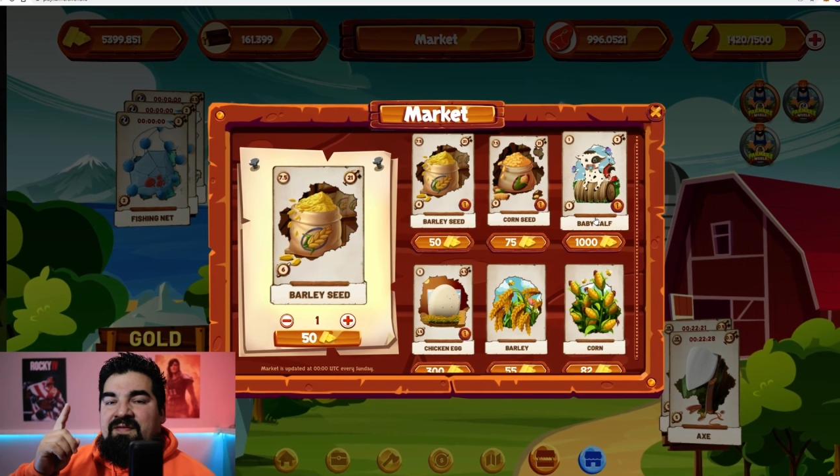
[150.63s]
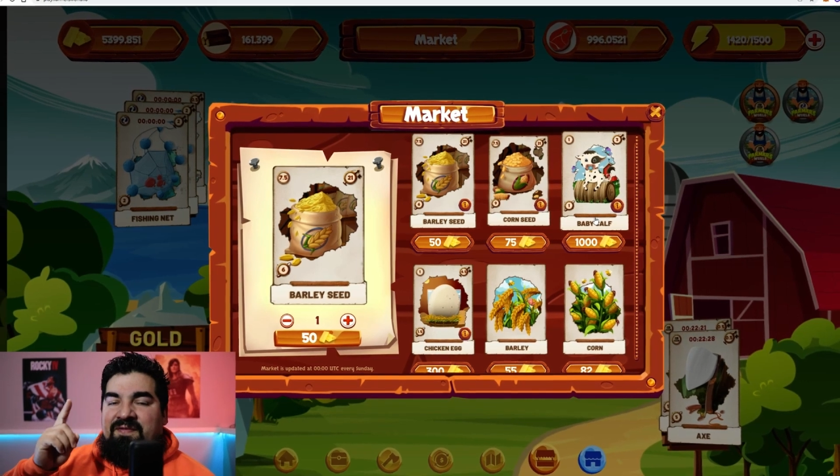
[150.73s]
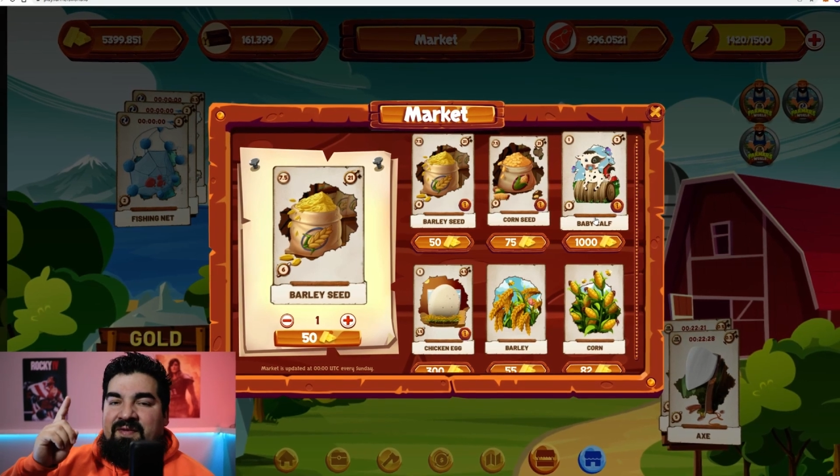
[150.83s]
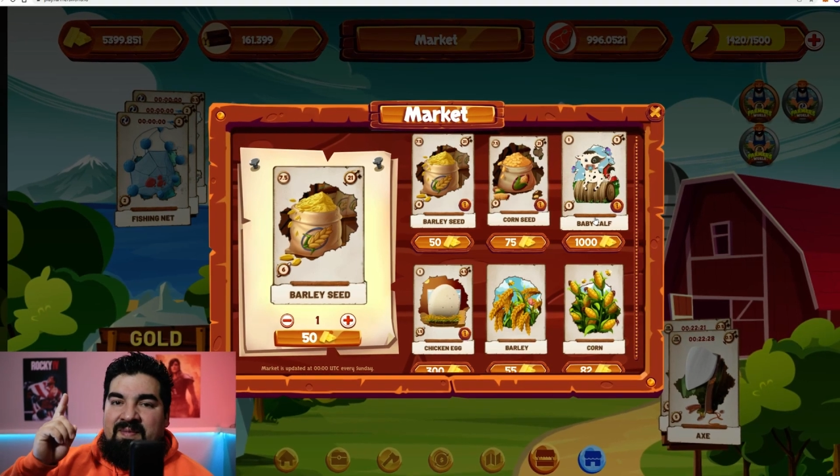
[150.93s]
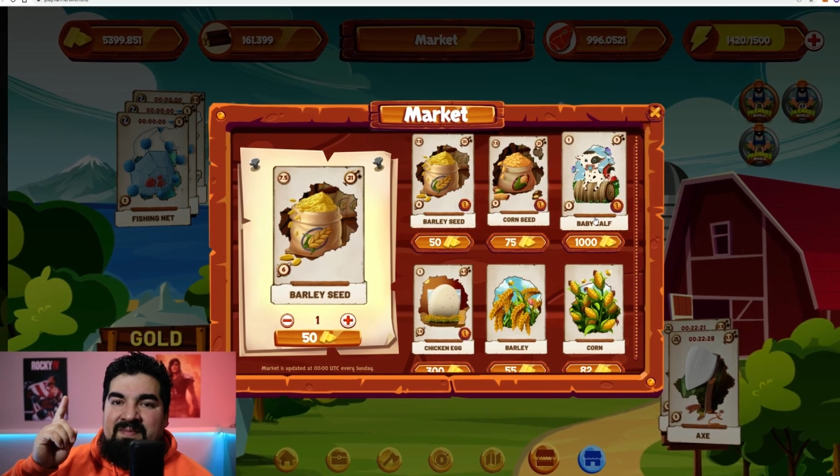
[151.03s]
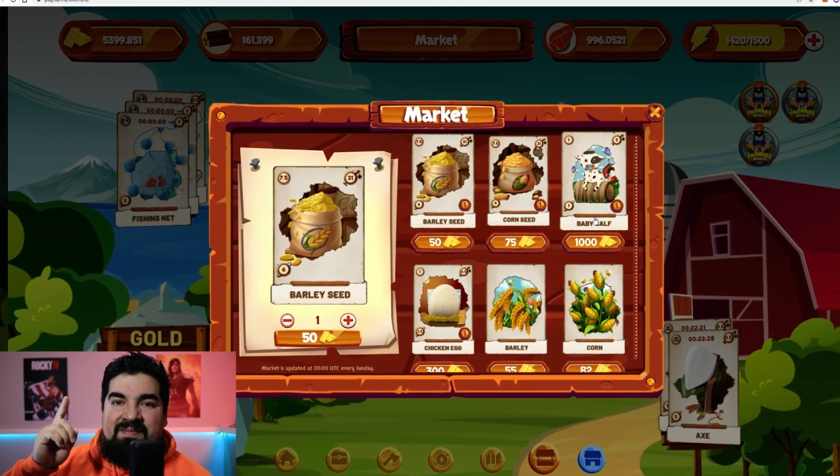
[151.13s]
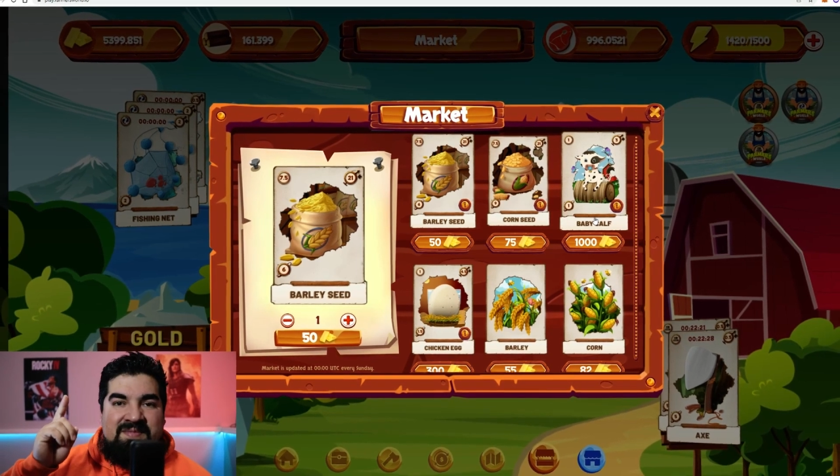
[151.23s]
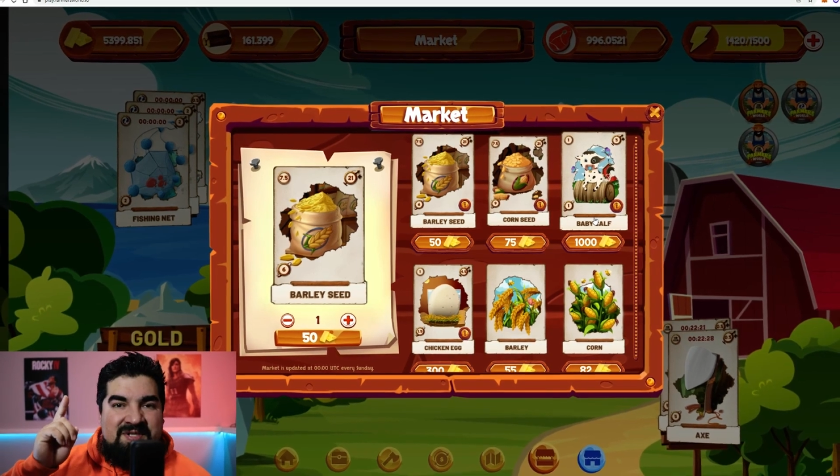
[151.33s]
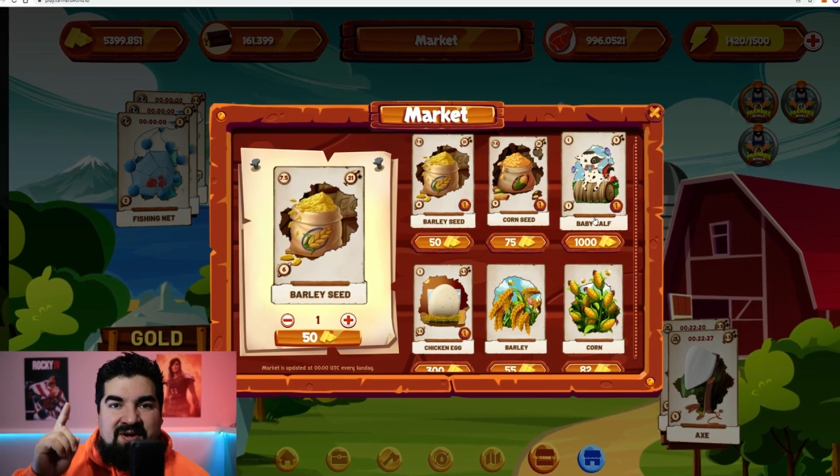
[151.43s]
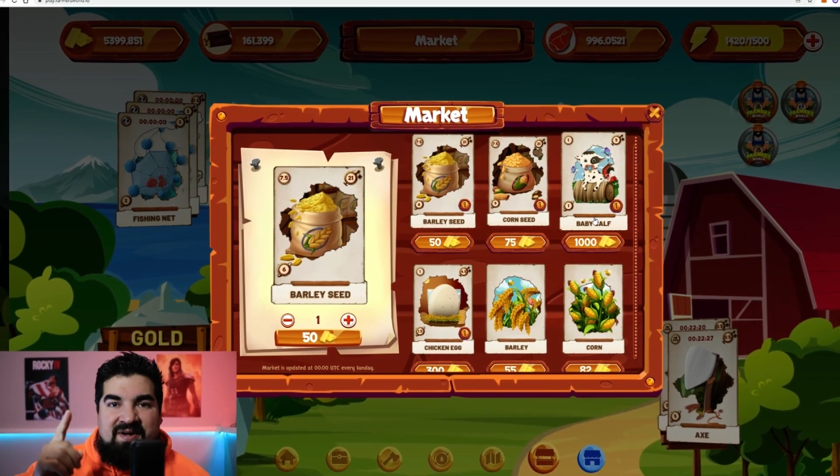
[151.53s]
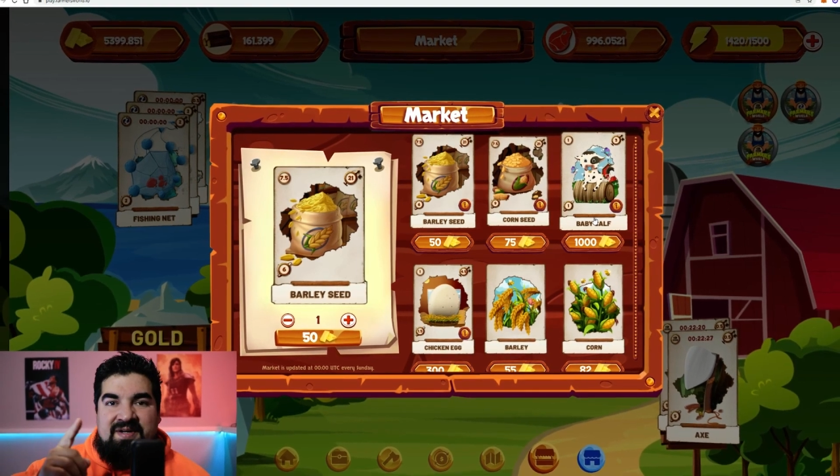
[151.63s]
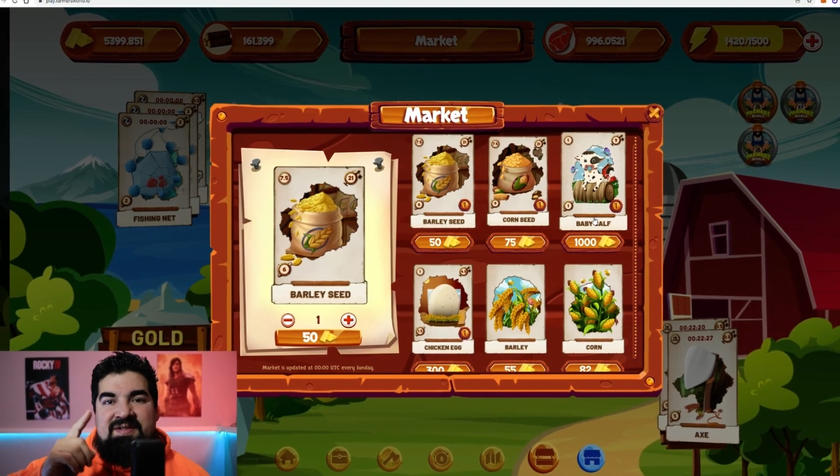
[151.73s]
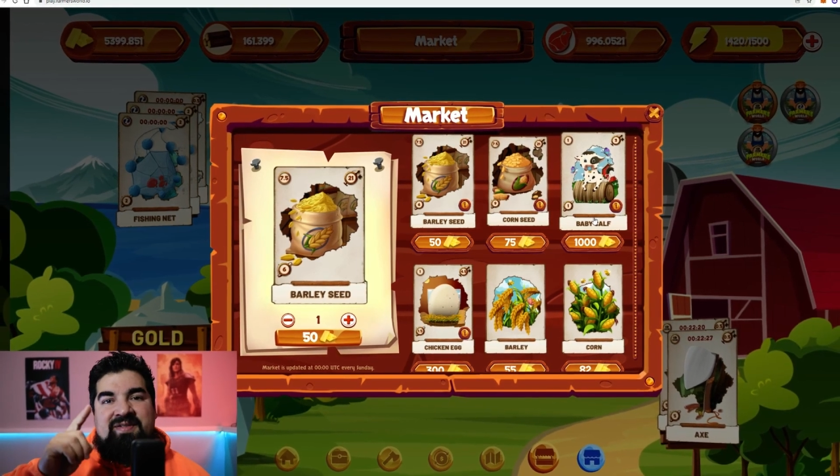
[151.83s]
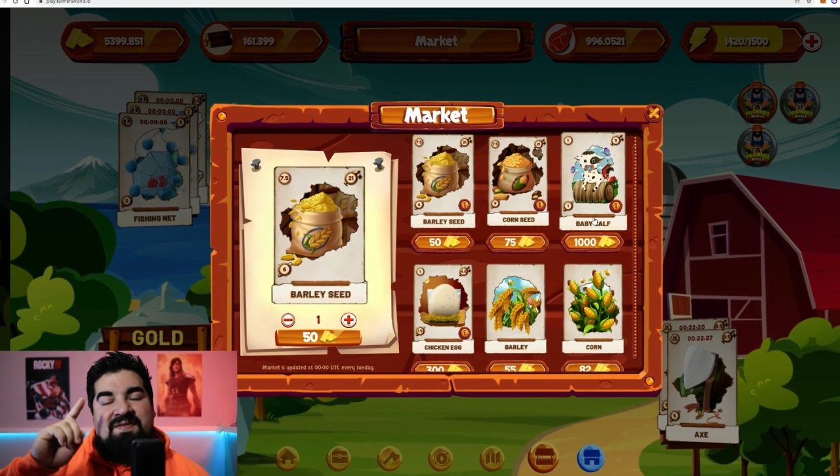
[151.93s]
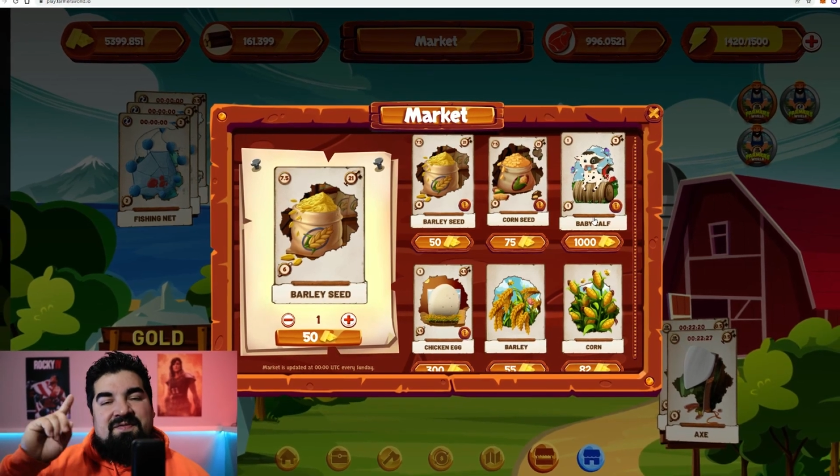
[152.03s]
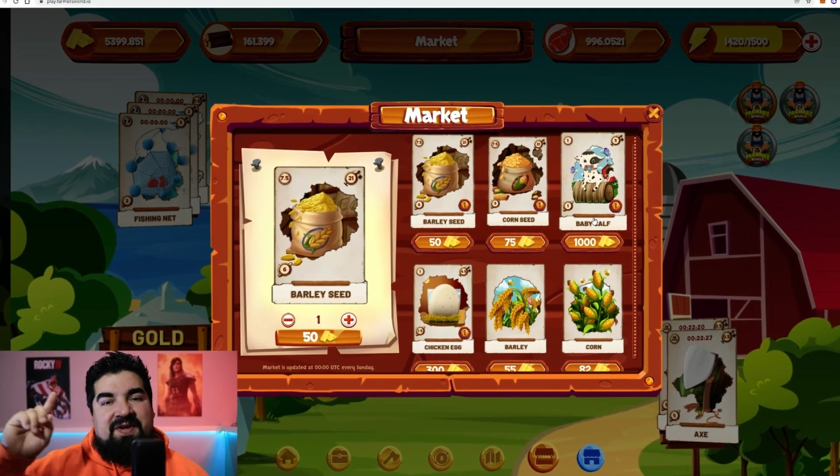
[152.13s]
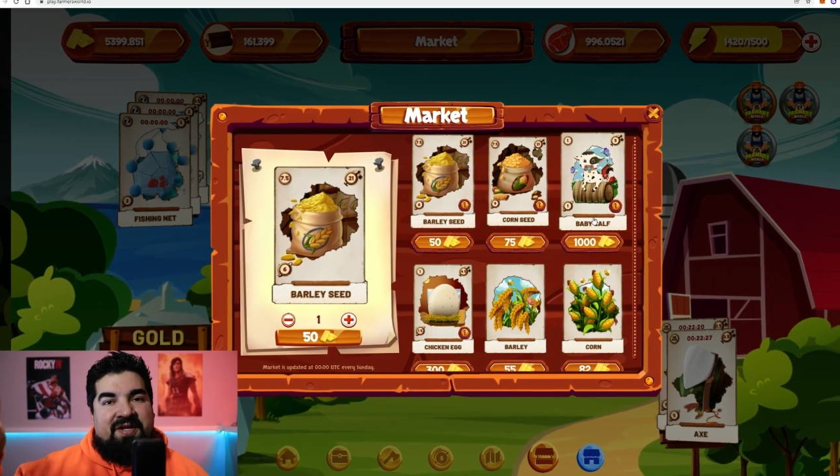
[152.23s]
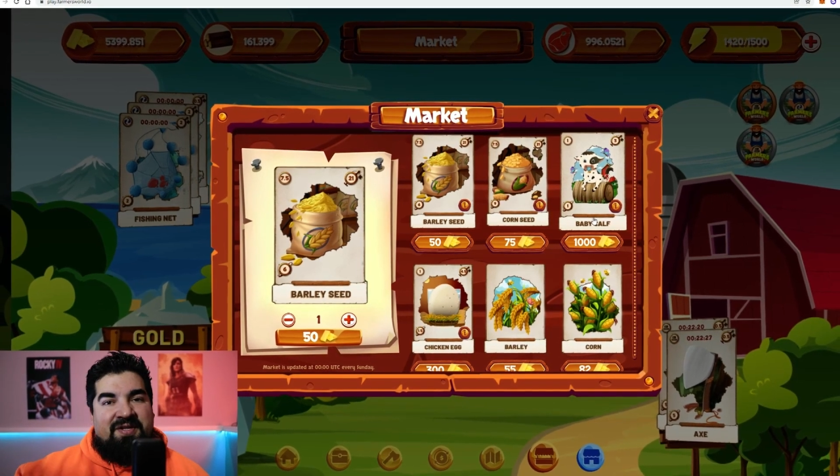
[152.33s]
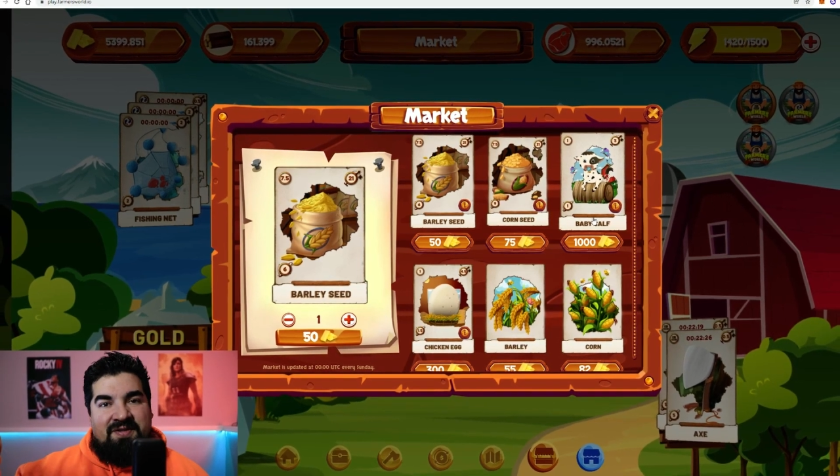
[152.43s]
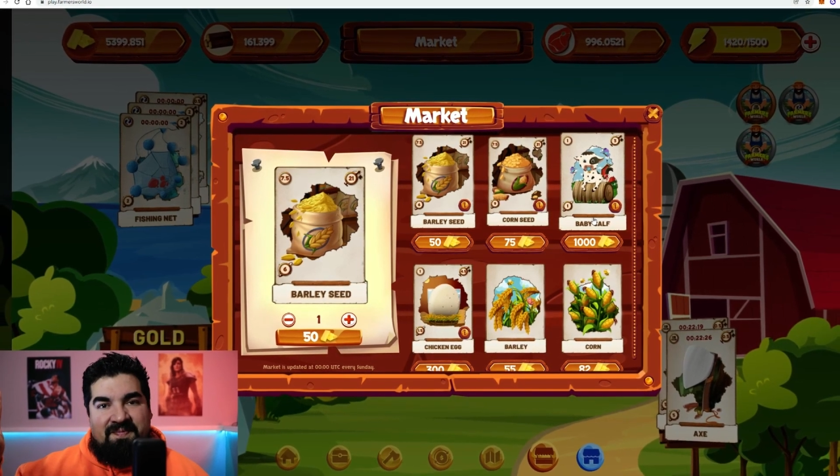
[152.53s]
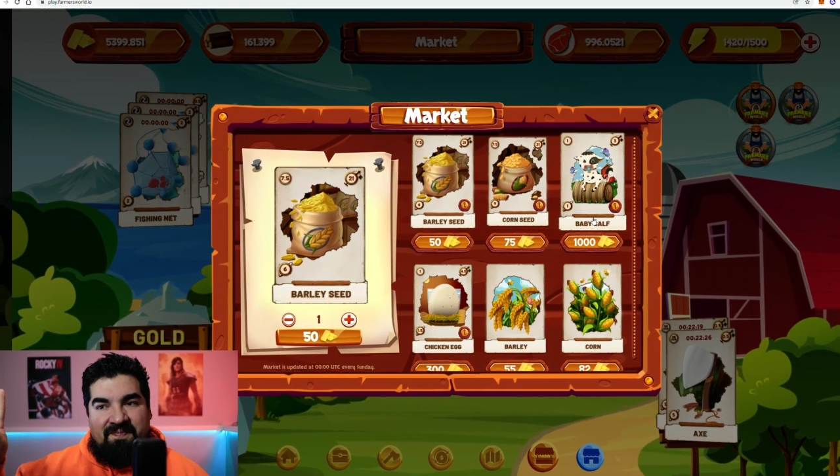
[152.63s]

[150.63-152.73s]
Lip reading: from start to finish,